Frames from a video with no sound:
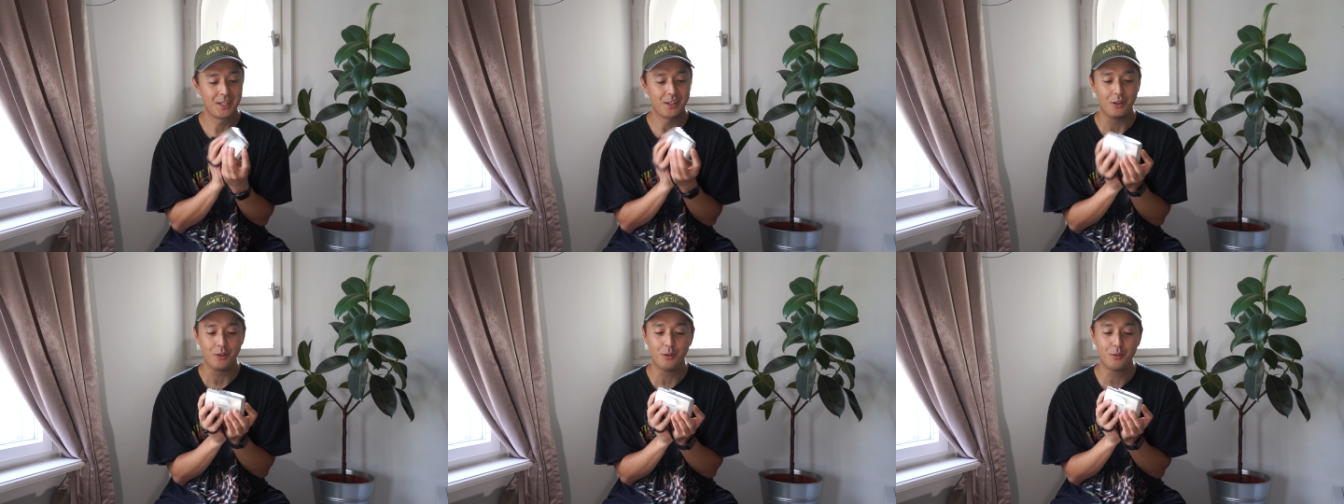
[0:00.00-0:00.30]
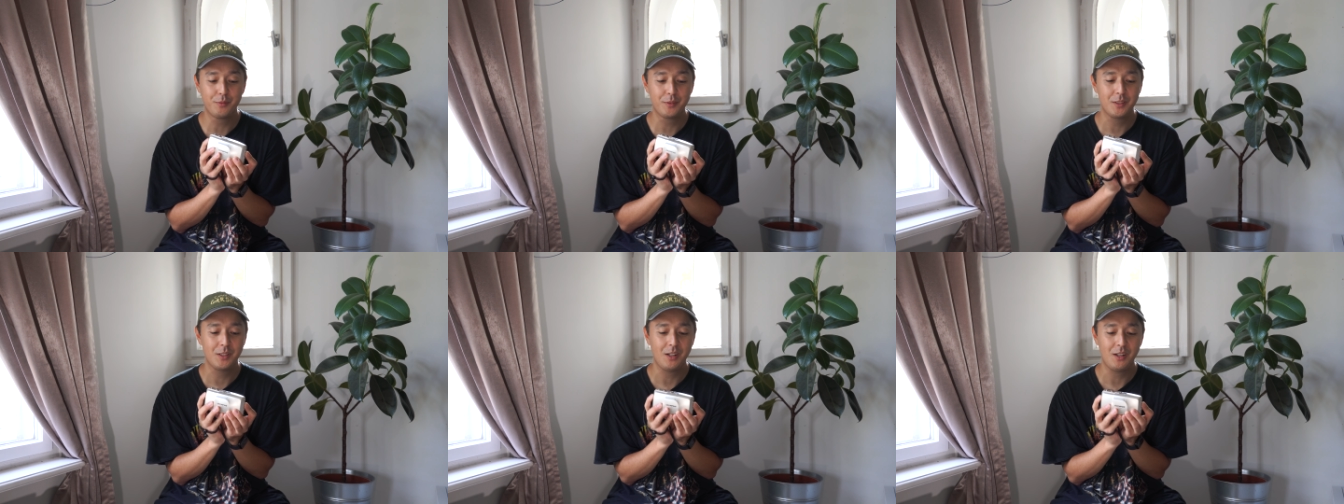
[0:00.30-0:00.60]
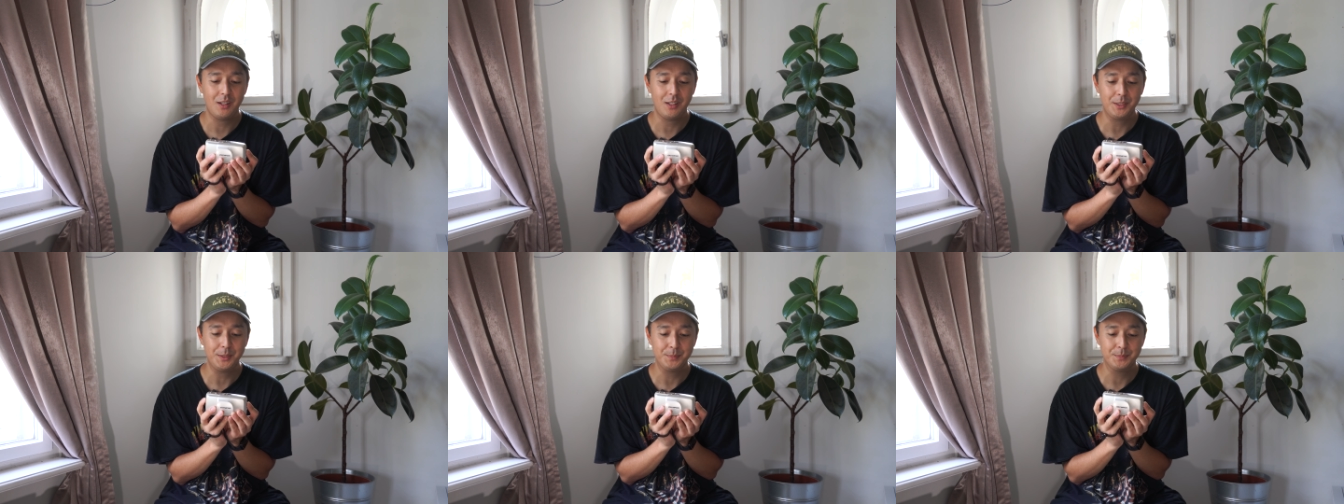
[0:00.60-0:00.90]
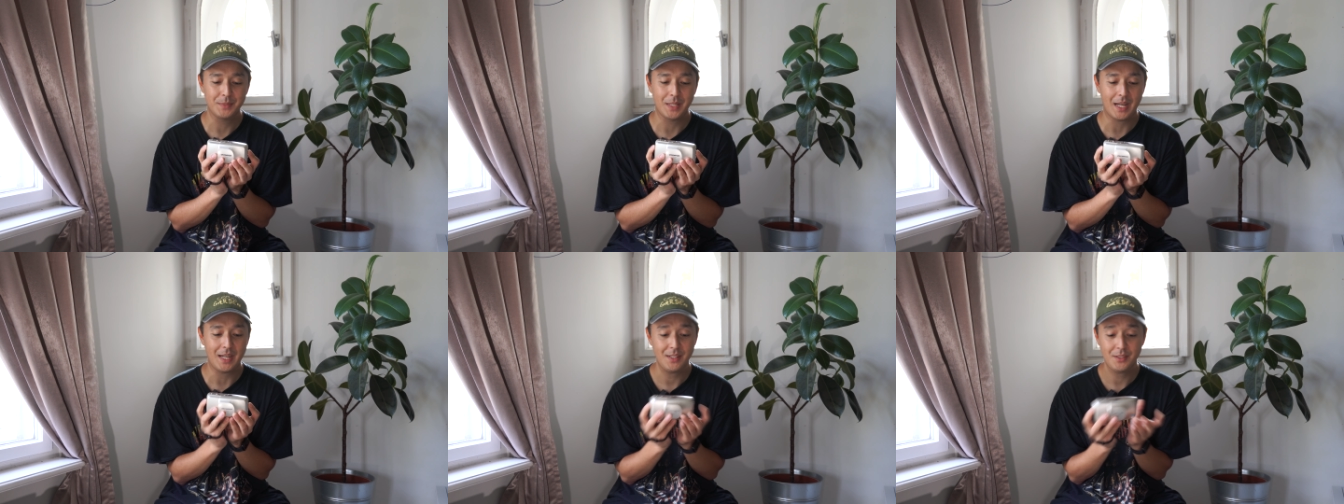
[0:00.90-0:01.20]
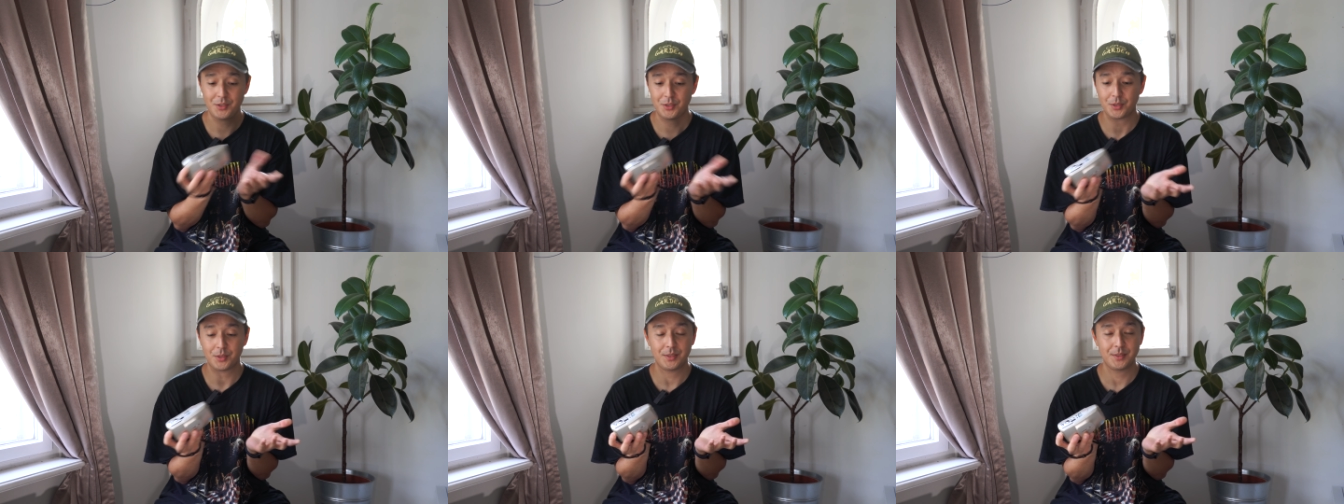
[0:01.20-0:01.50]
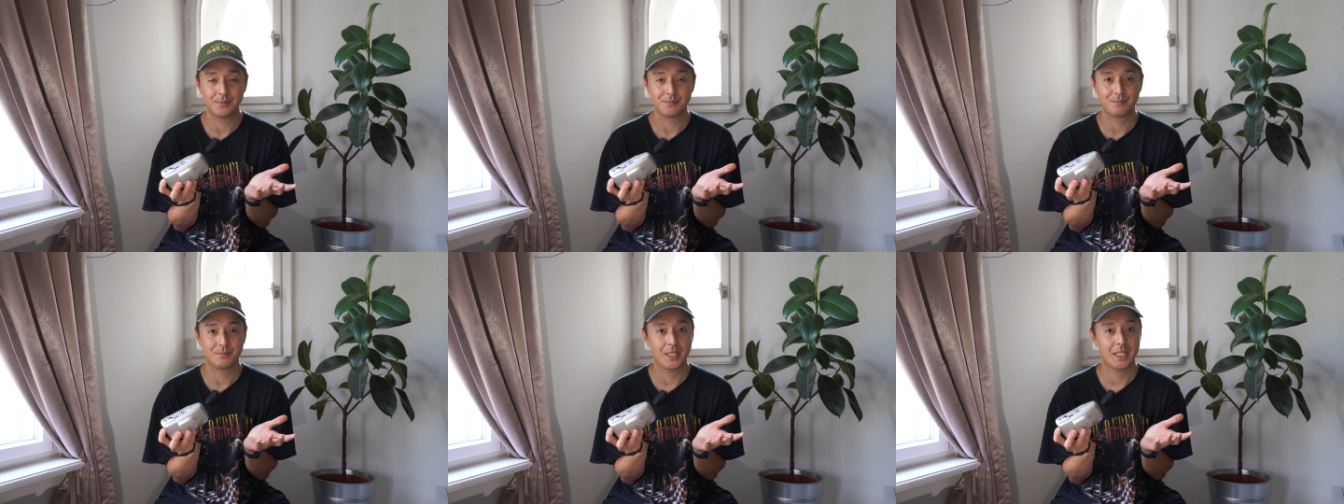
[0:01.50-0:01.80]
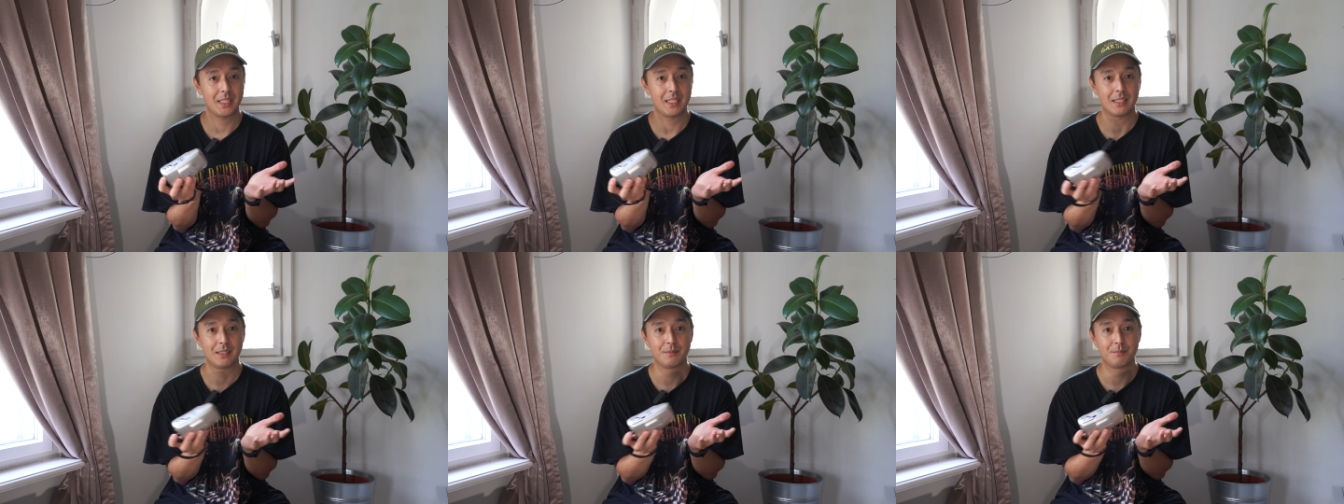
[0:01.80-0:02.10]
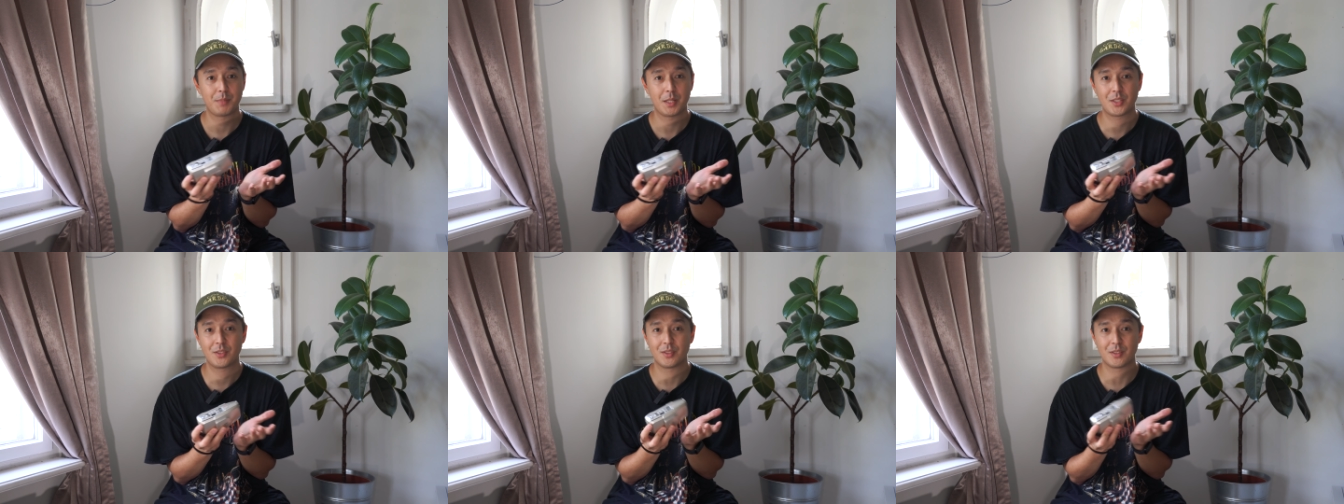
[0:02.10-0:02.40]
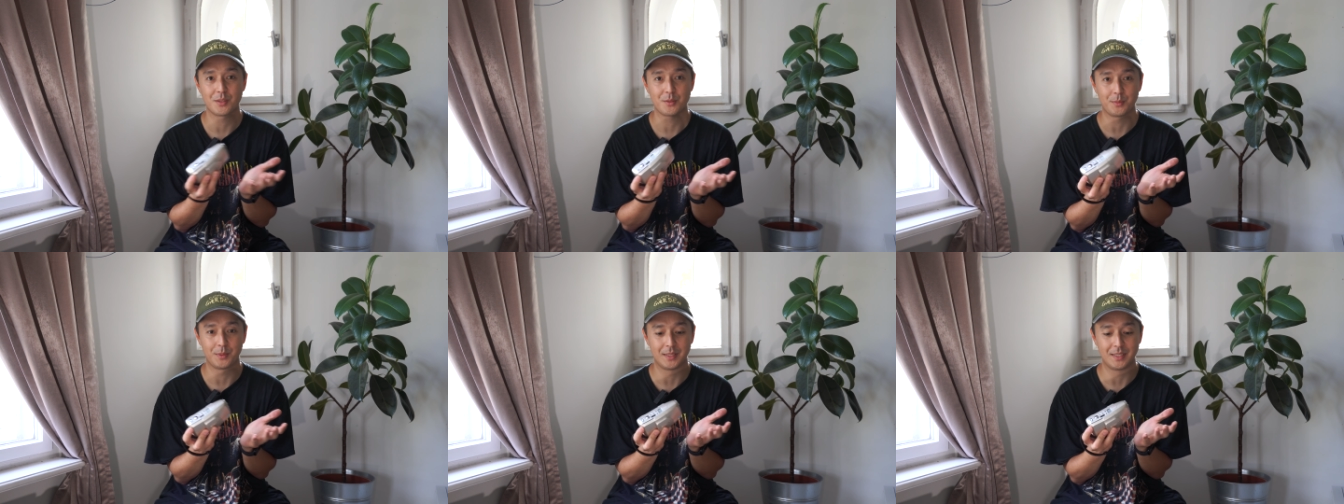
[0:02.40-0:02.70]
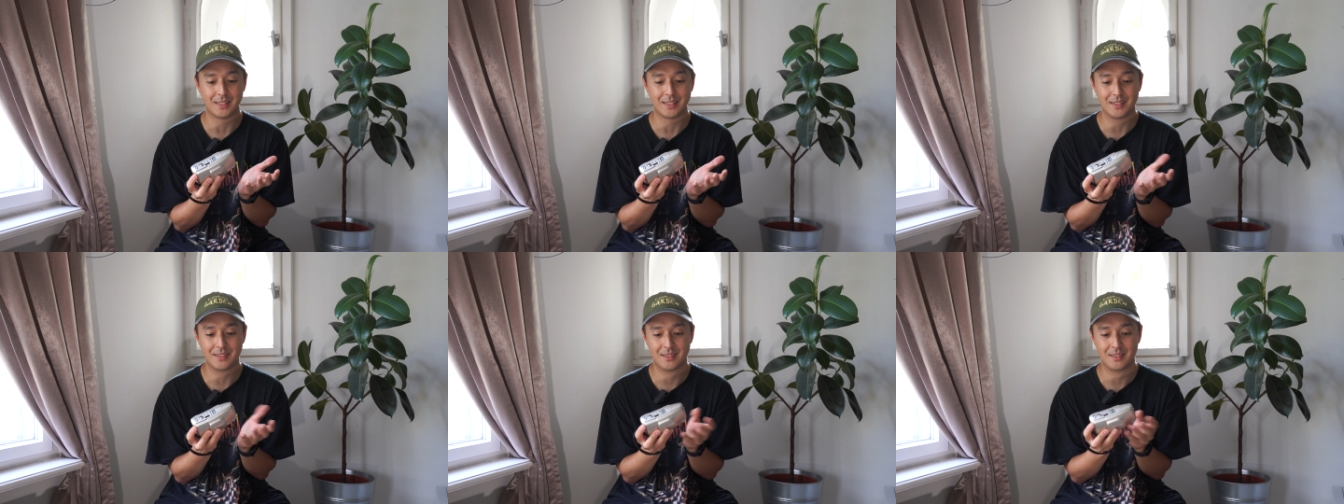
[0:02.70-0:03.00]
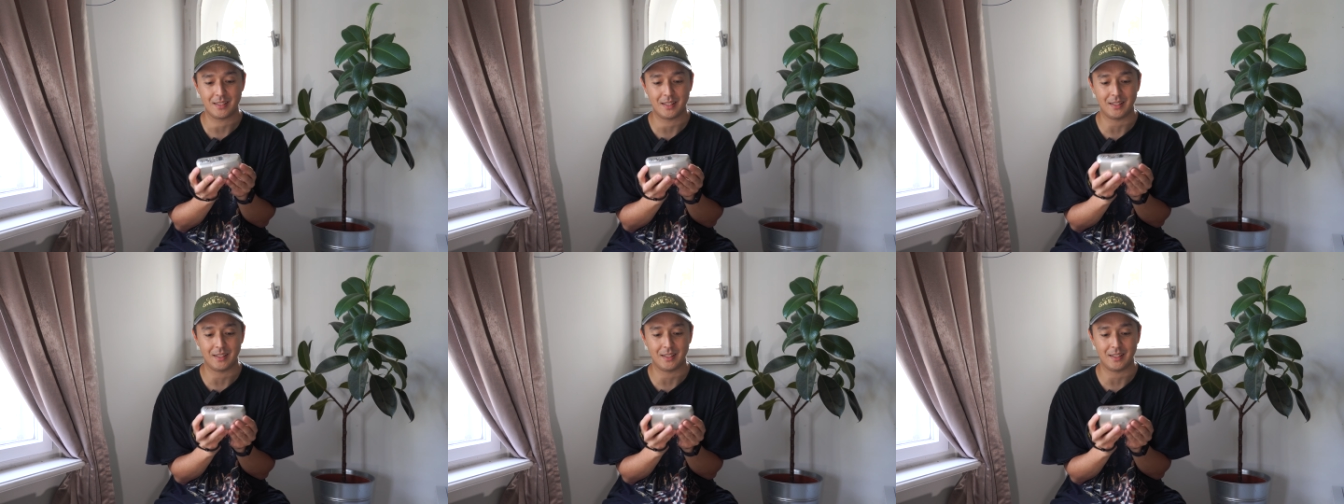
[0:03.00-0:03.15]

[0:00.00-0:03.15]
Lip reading: Overall, I enjoy taking pictures with this.